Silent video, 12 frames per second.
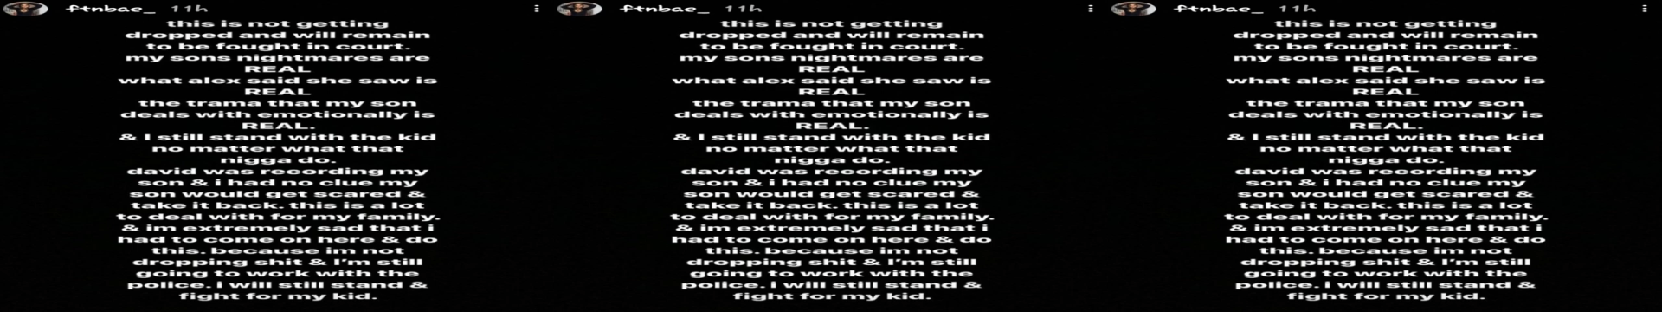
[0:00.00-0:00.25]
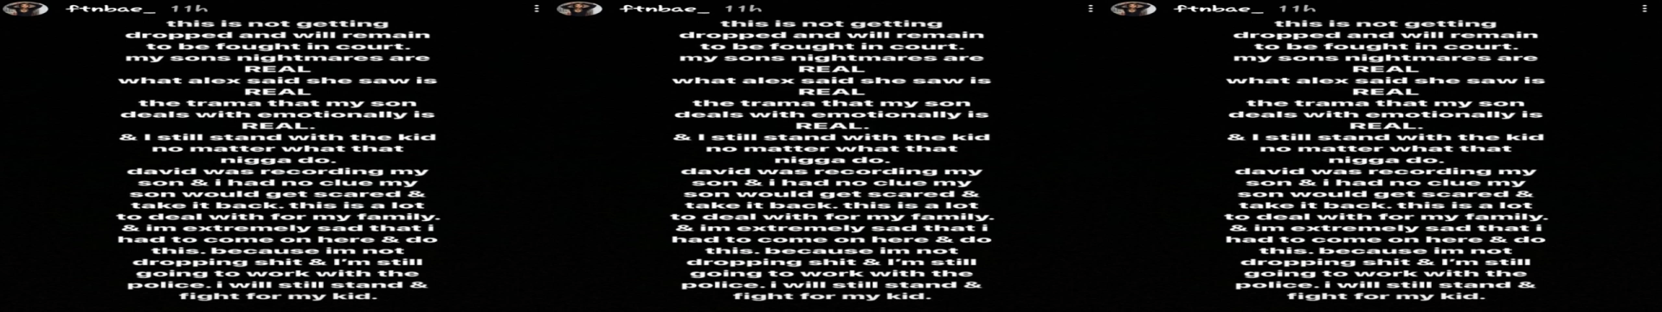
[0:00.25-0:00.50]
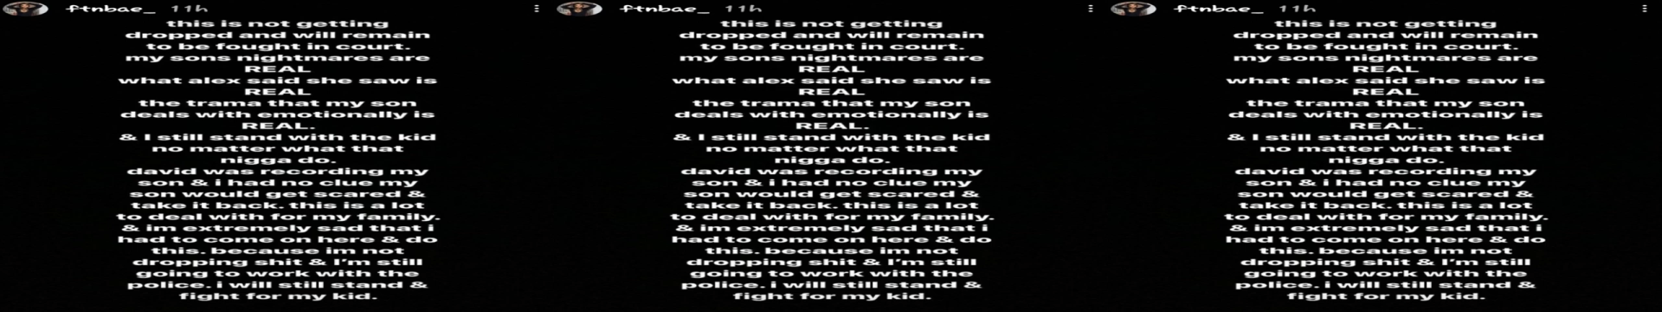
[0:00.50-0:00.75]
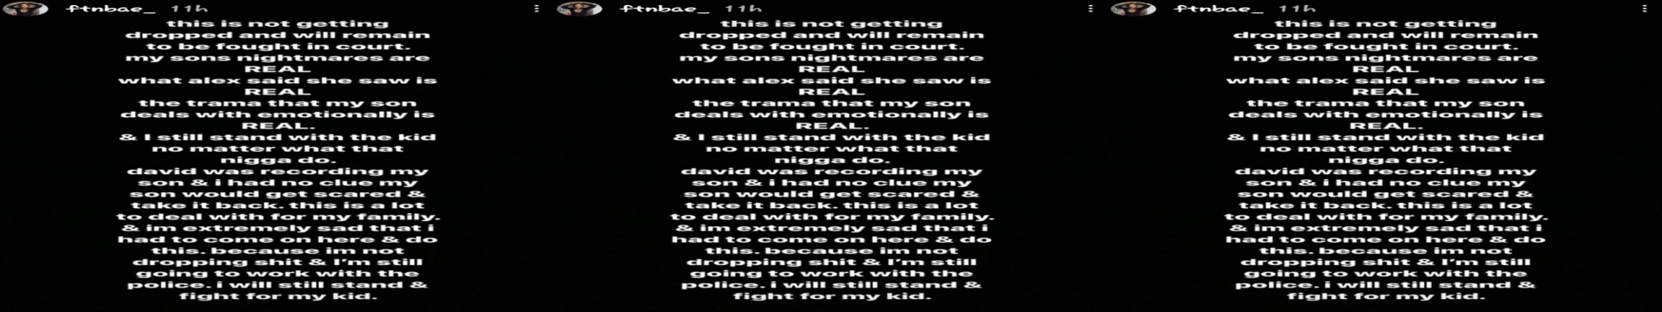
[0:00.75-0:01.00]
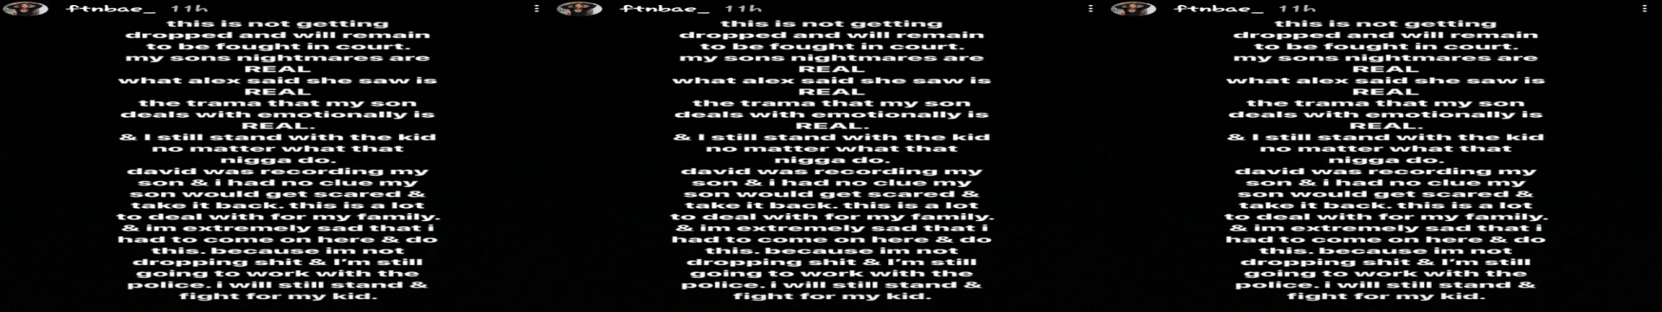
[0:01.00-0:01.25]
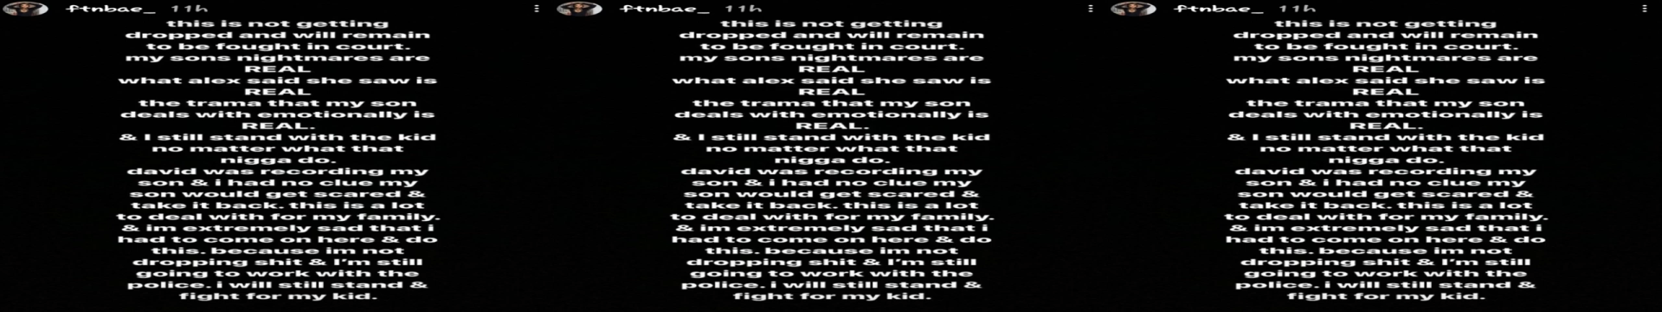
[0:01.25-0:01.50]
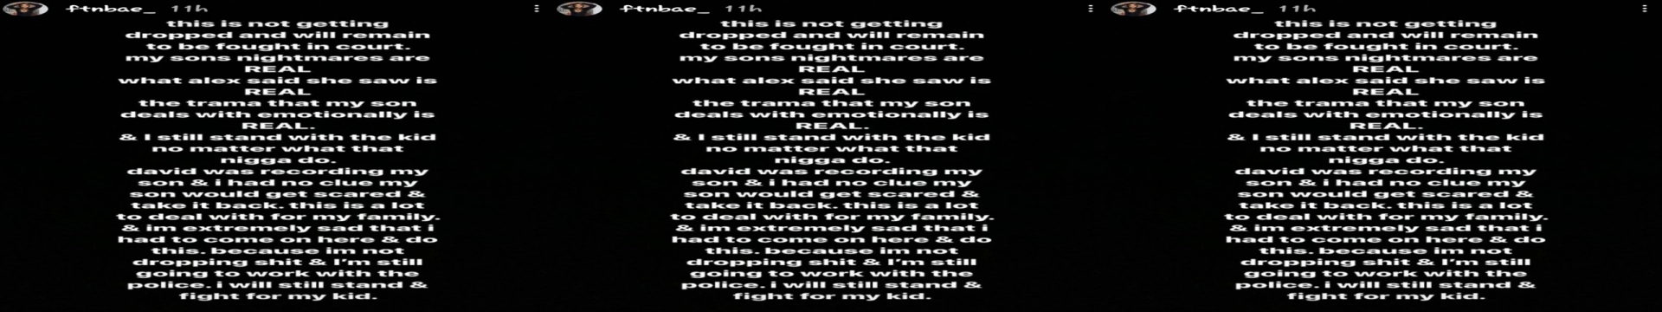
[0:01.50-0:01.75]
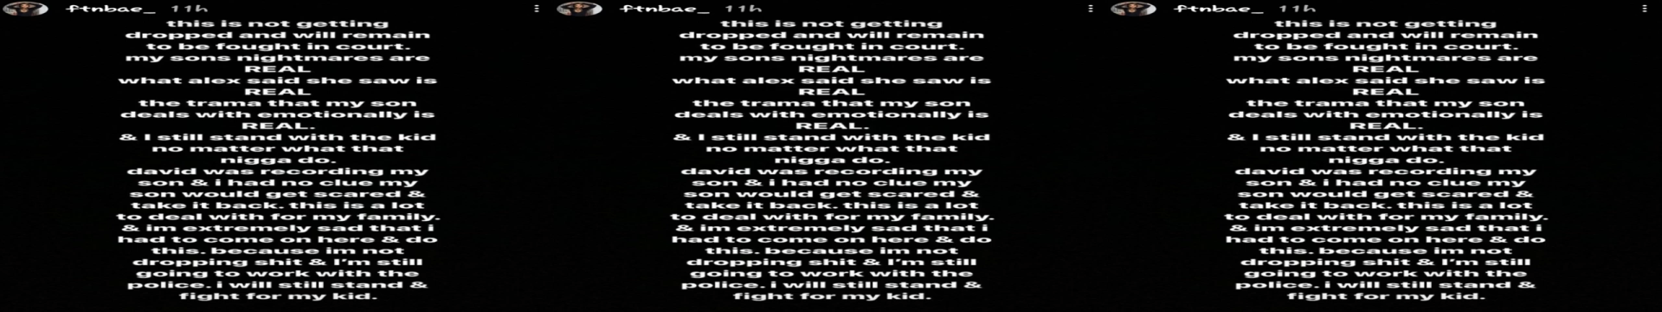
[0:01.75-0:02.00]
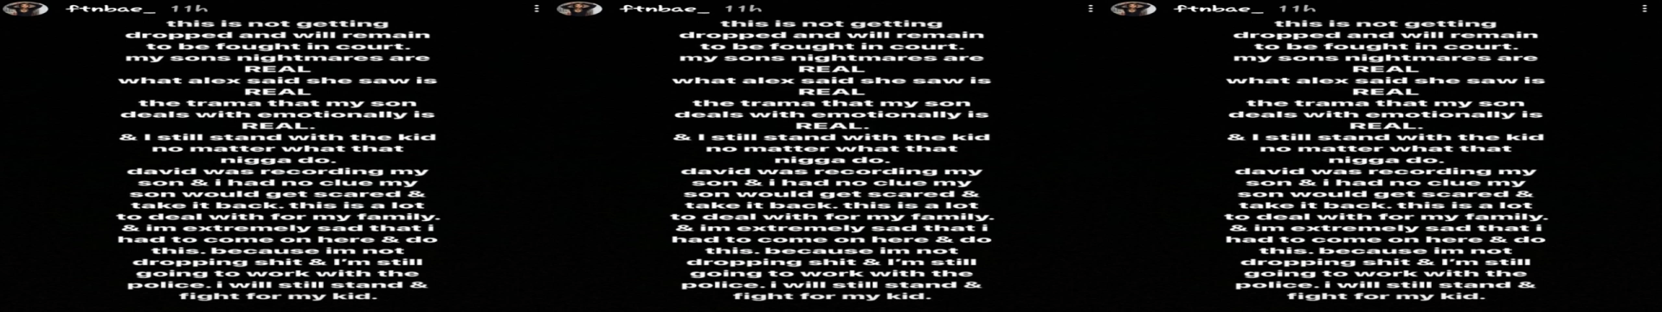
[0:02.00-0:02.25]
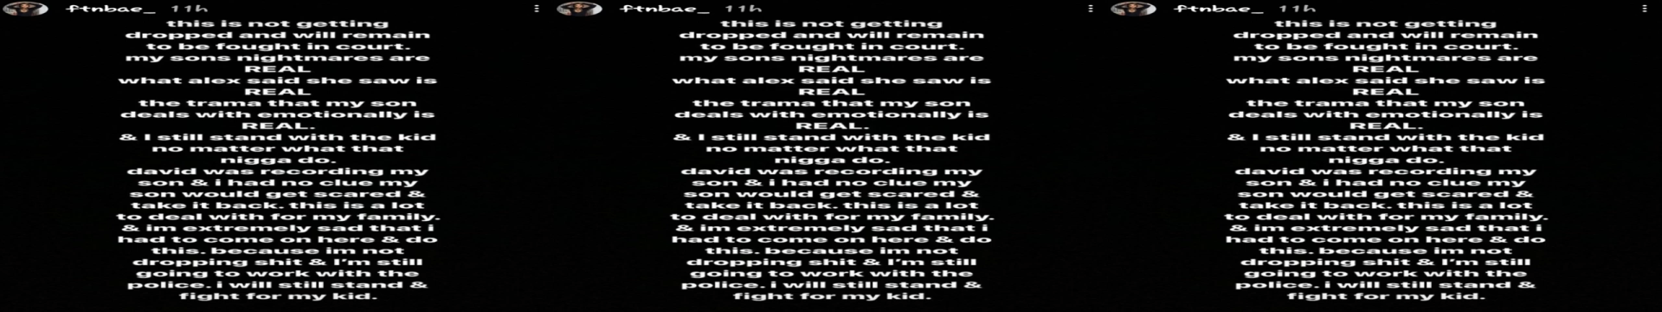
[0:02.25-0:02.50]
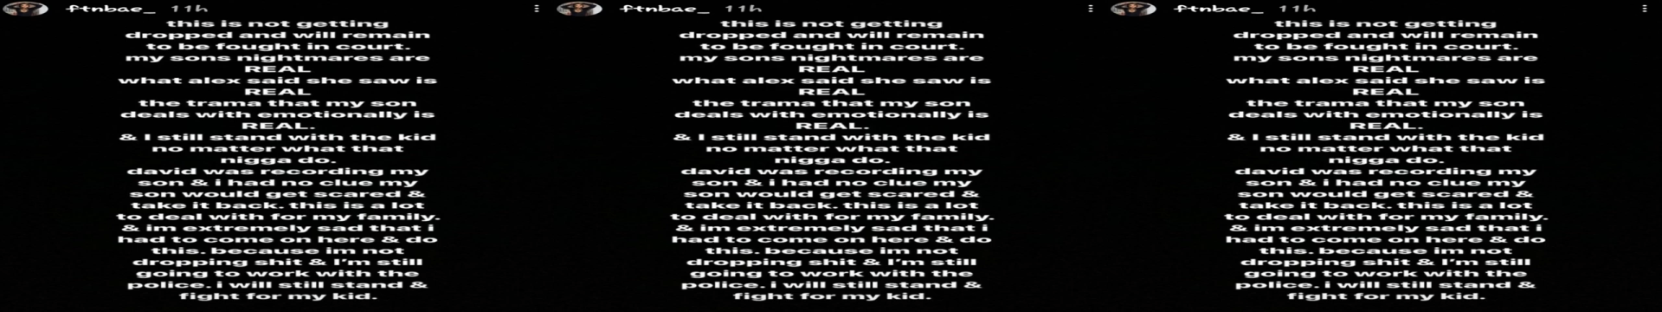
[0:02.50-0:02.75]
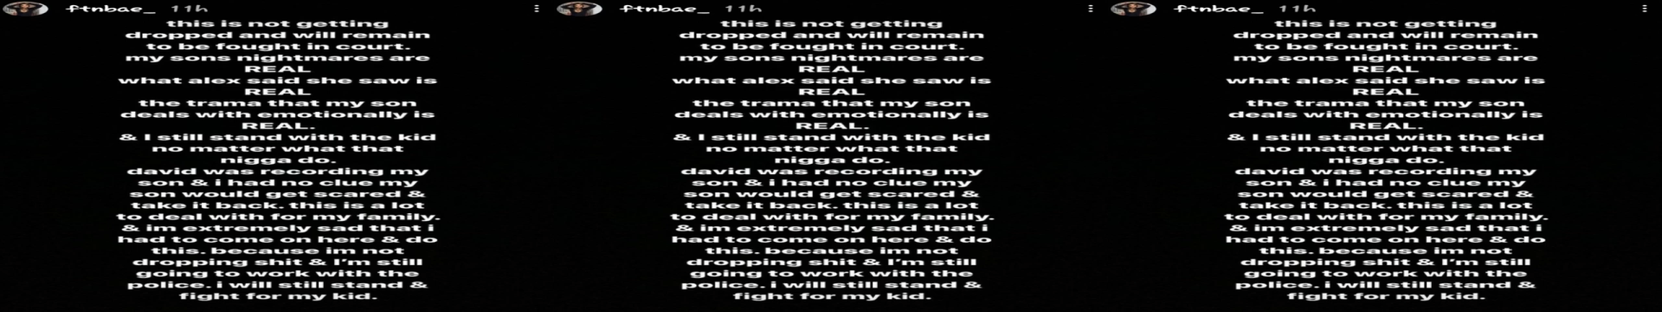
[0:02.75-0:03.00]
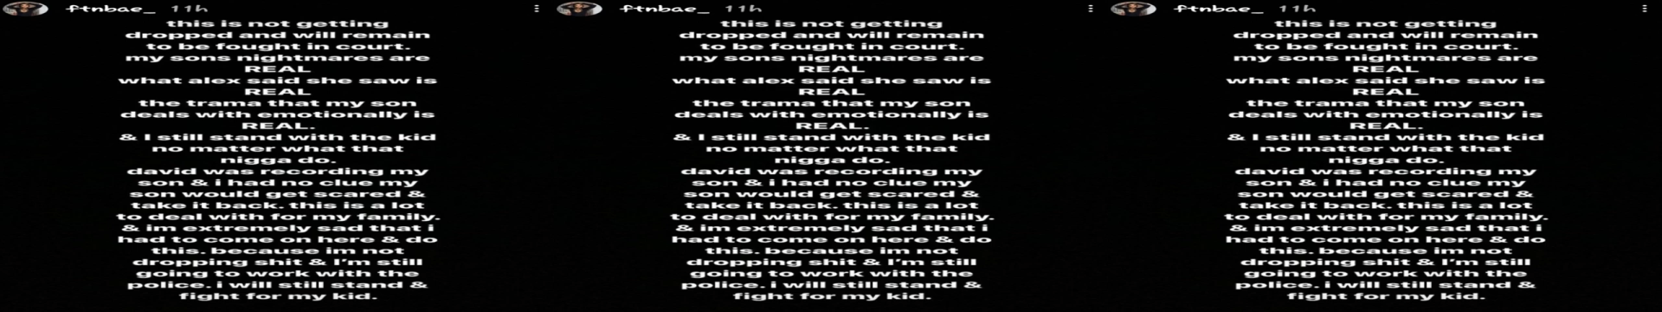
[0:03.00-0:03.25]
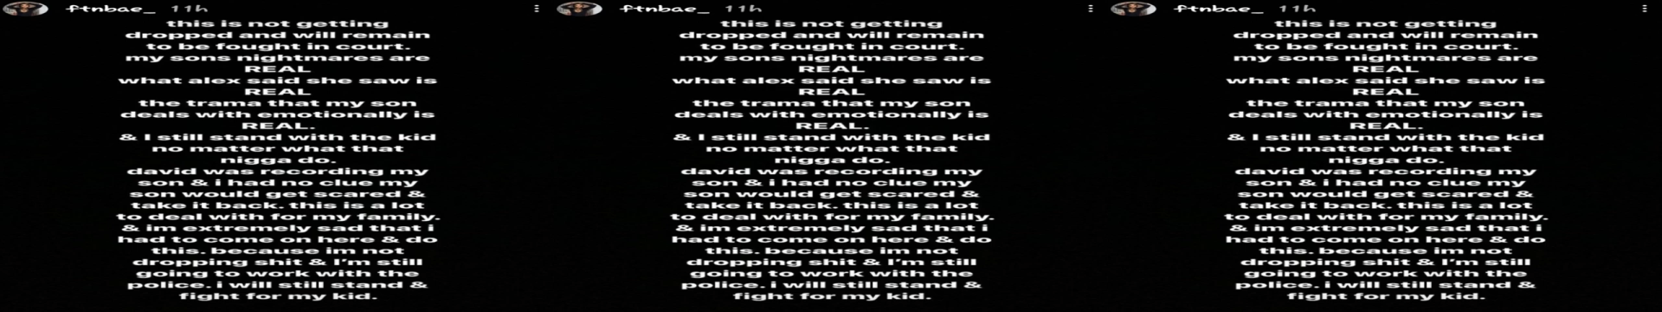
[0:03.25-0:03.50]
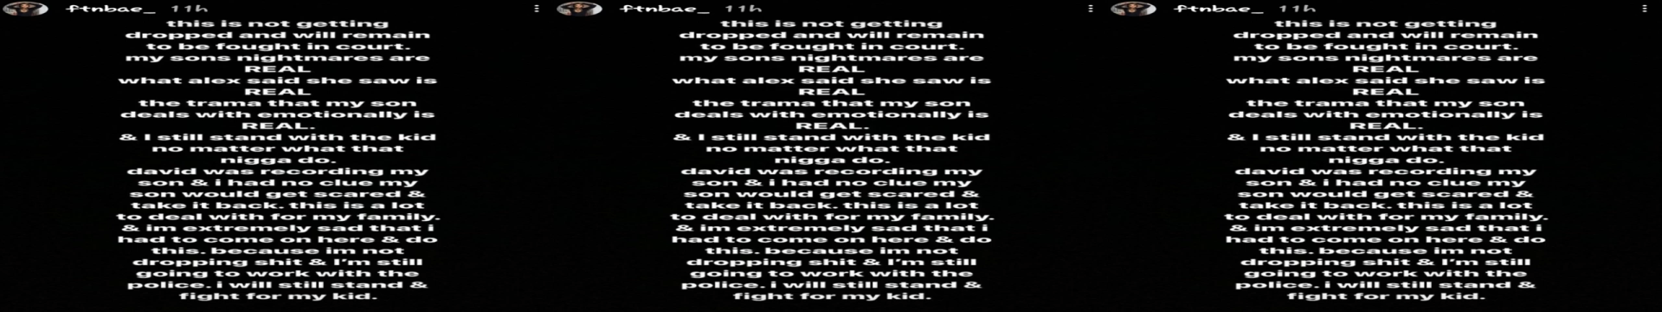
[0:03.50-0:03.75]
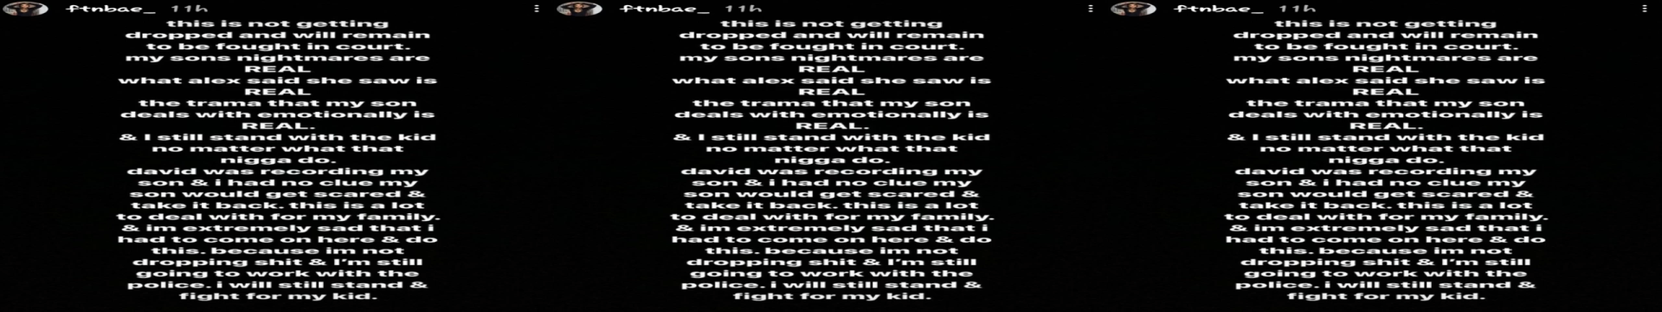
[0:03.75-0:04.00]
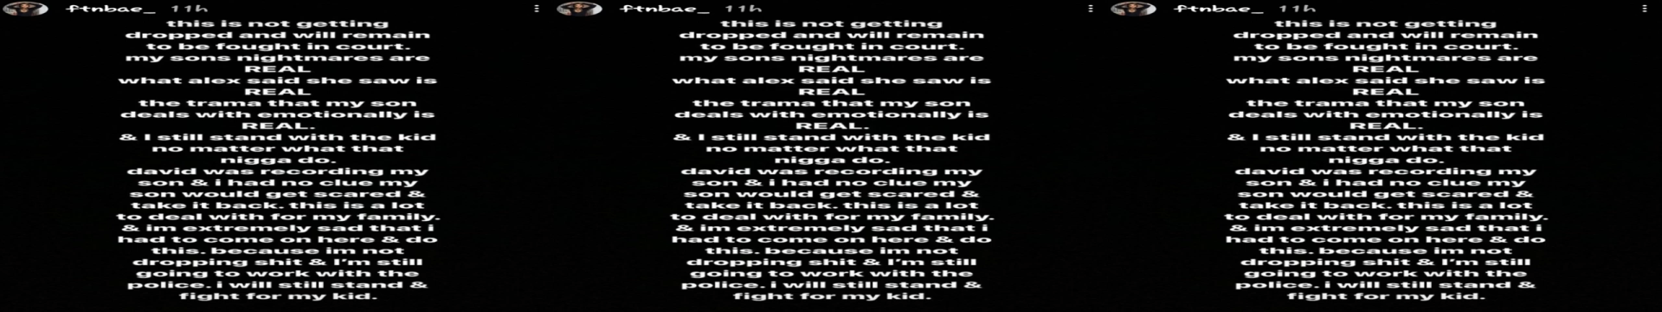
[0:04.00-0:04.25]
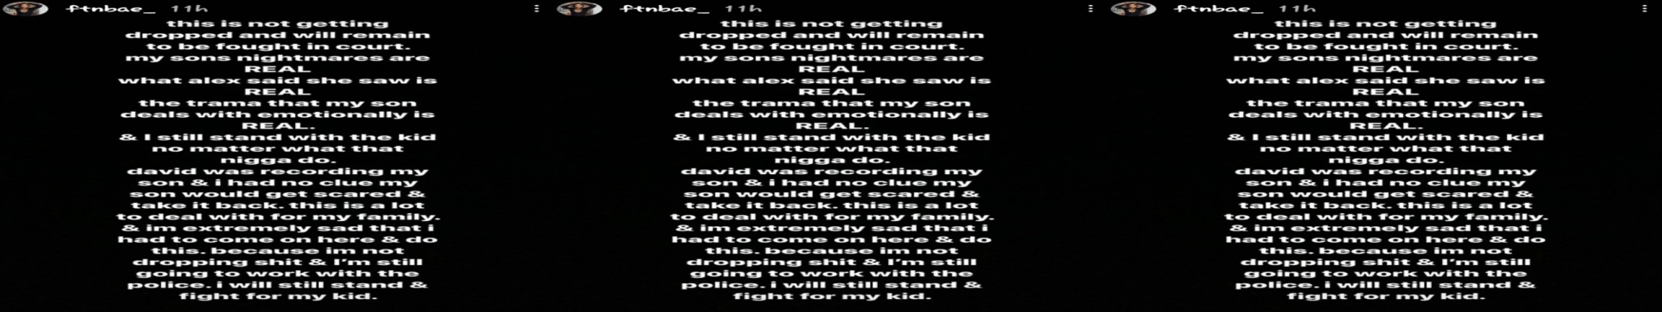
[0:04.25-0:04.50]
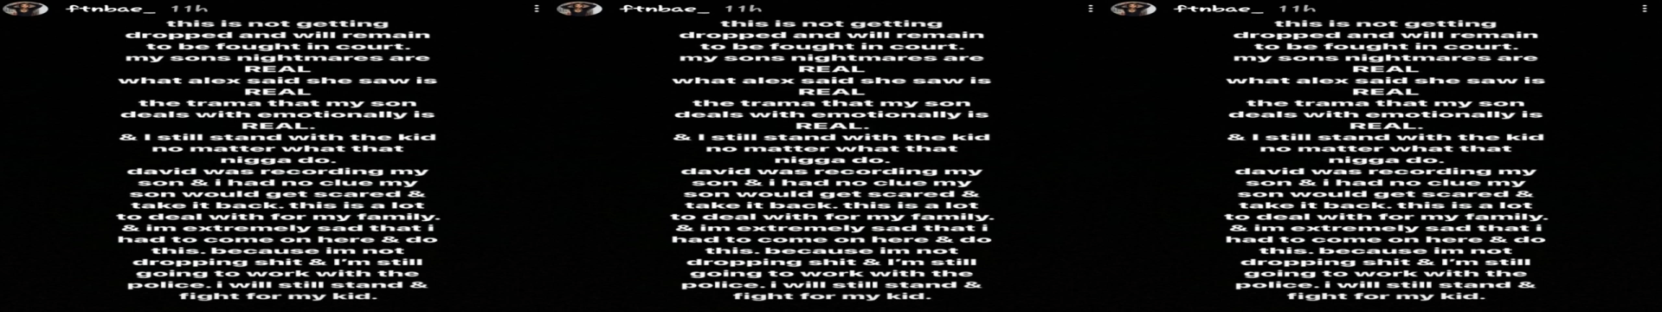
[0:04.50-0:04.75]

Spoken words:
[unreadable: no face in view]